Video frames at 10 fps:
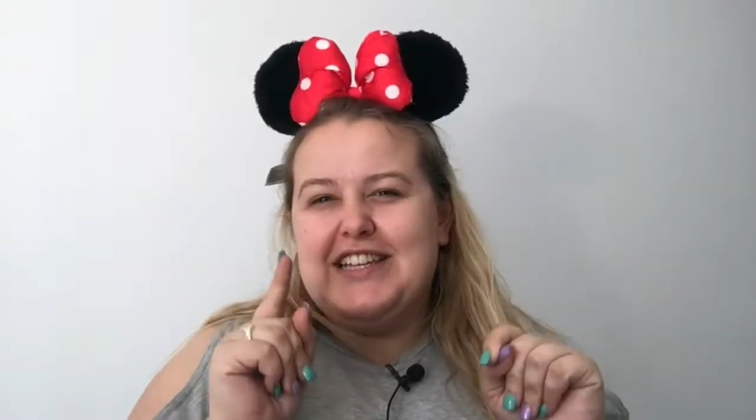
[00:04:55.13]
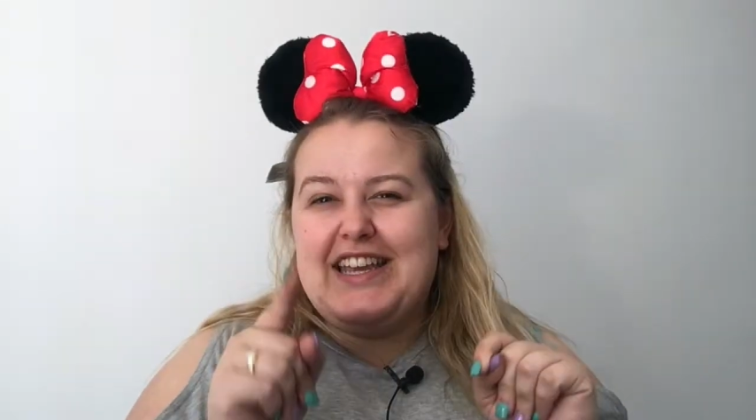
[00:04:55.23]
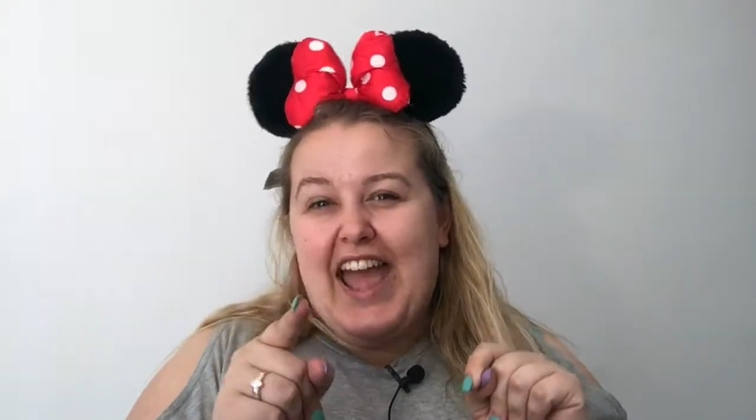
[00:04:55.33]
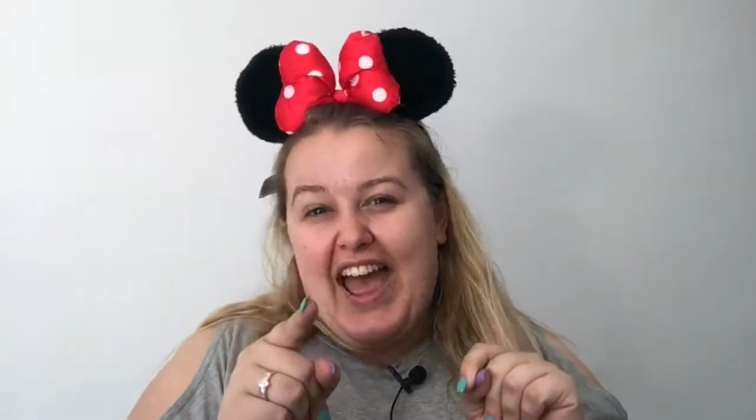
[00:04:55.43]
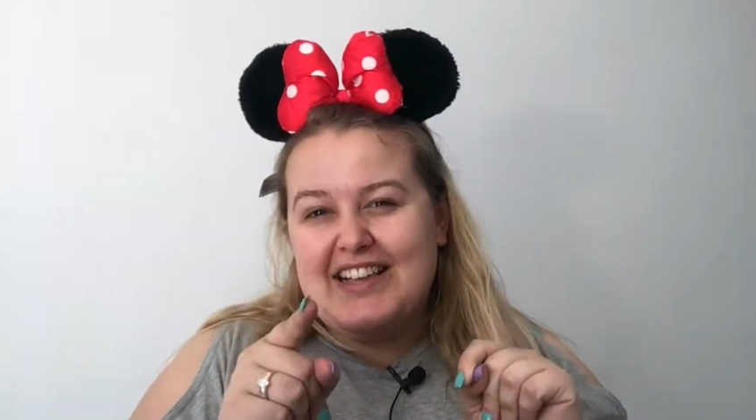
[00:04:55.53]

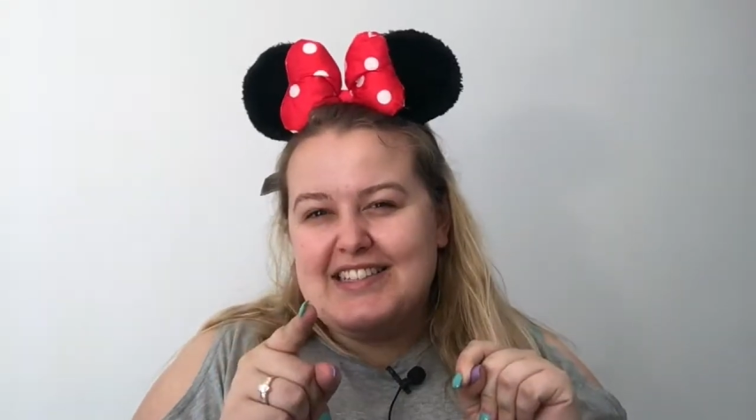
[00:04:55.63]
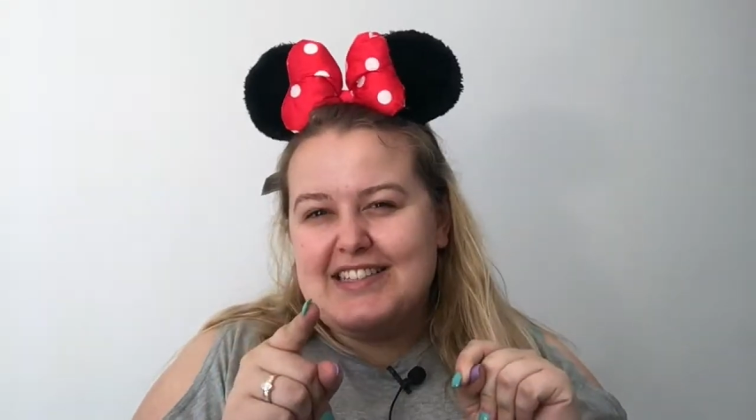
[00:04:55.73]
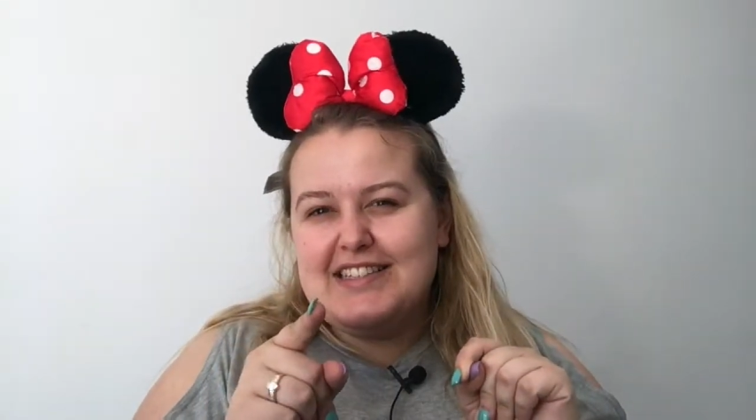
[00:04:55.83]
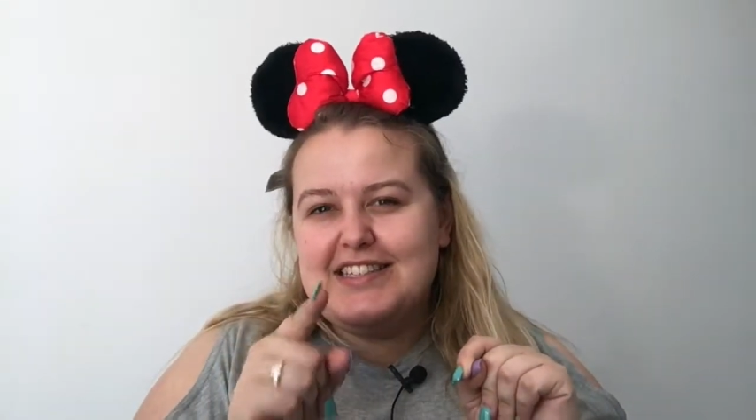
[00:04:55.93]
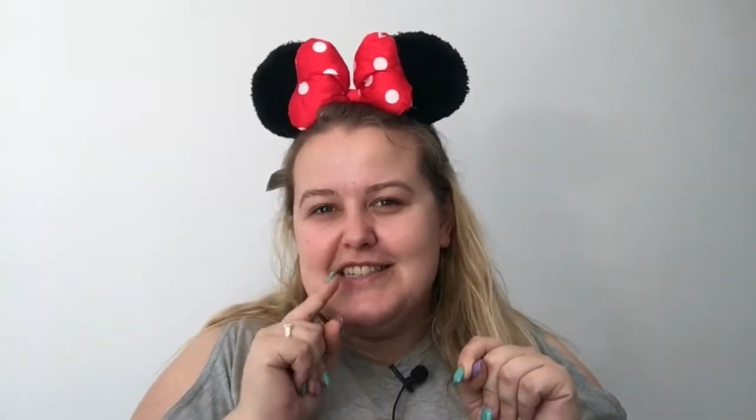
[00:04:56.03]

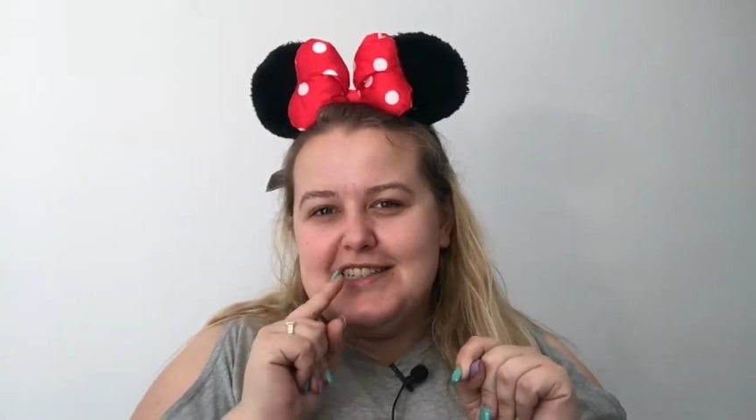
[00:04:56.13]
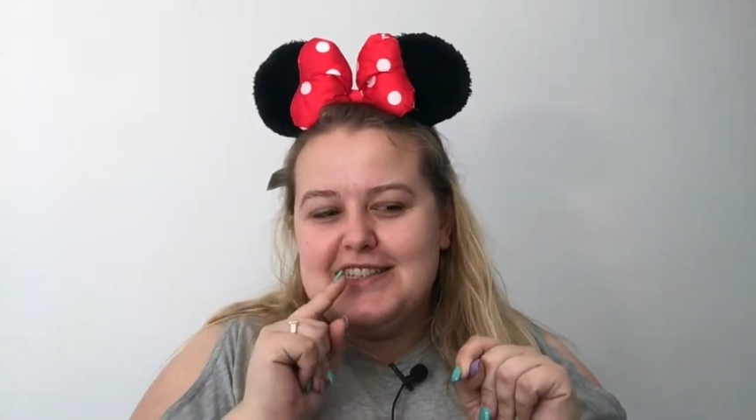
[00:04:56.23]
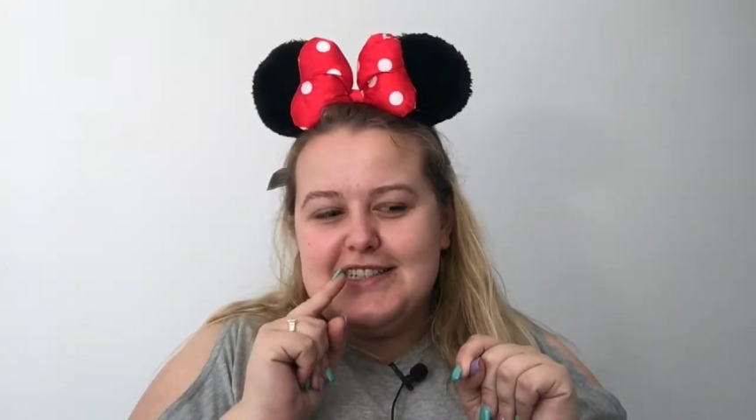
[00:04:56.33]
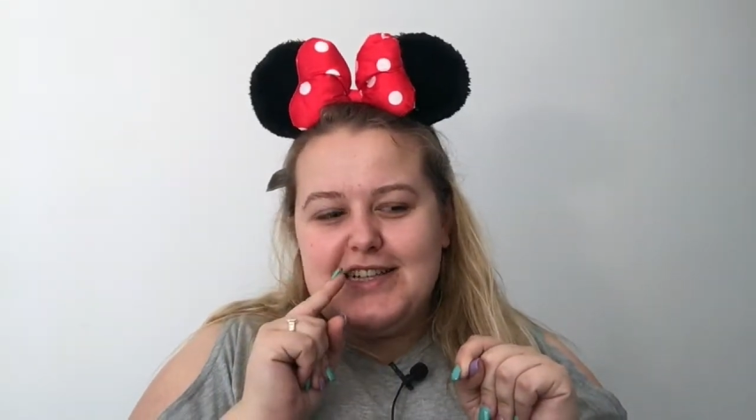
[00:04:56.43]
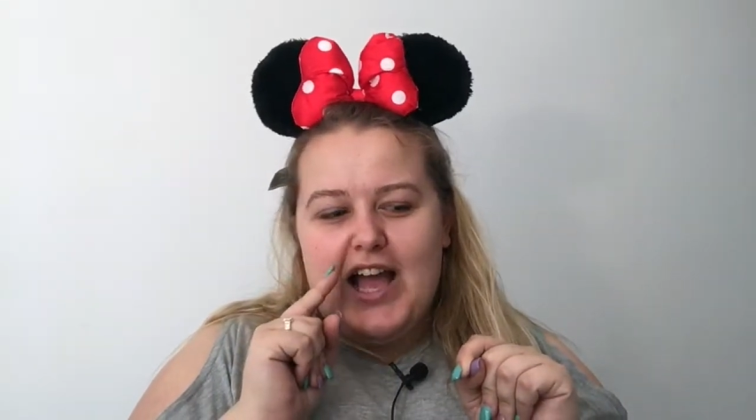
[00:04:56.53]
guess.
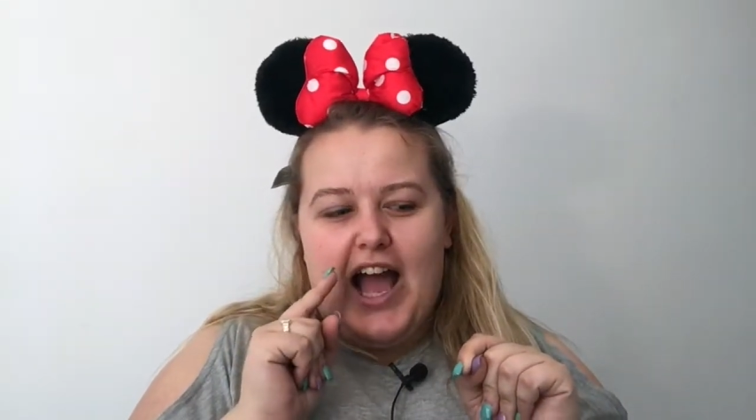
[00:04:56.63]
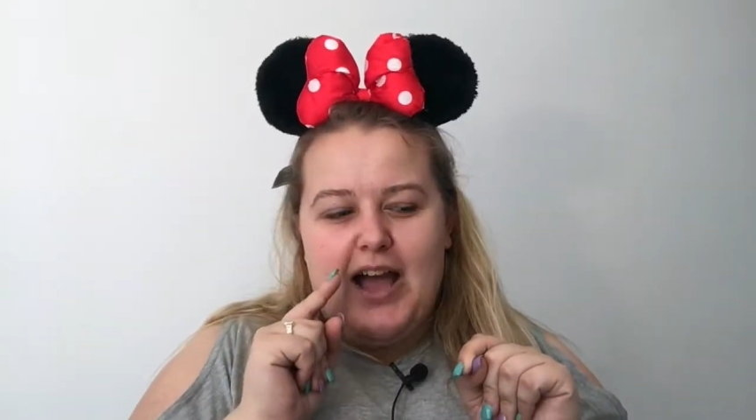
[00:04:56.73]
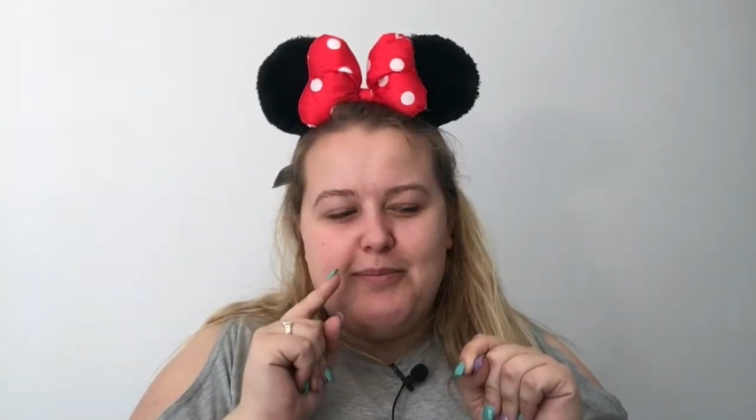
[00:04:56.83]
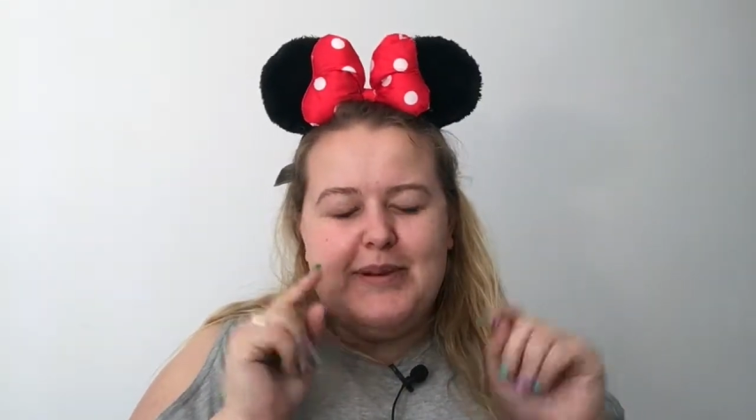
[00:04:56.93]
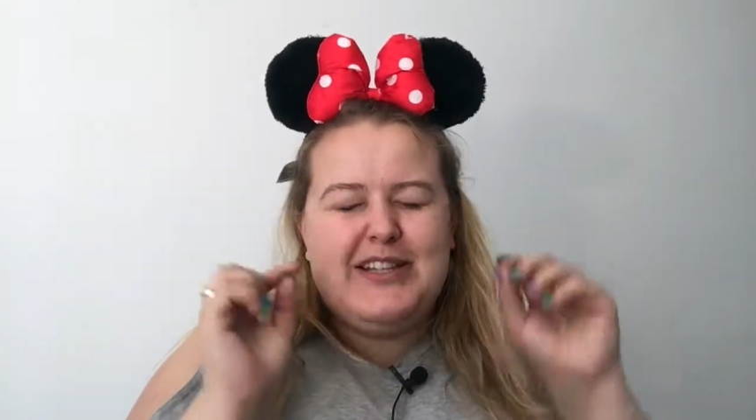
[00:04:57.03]

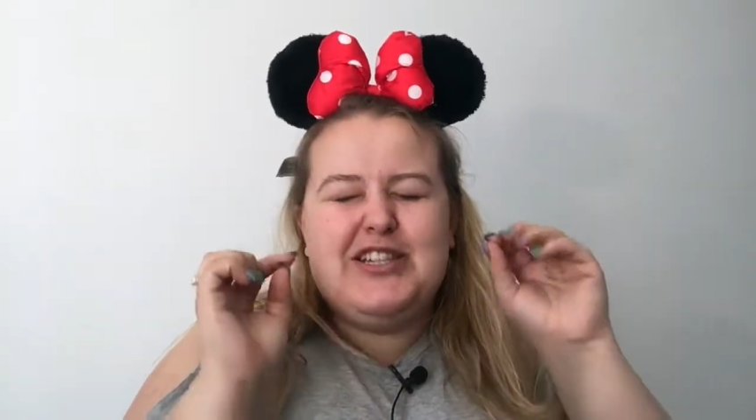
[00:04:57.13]
I'm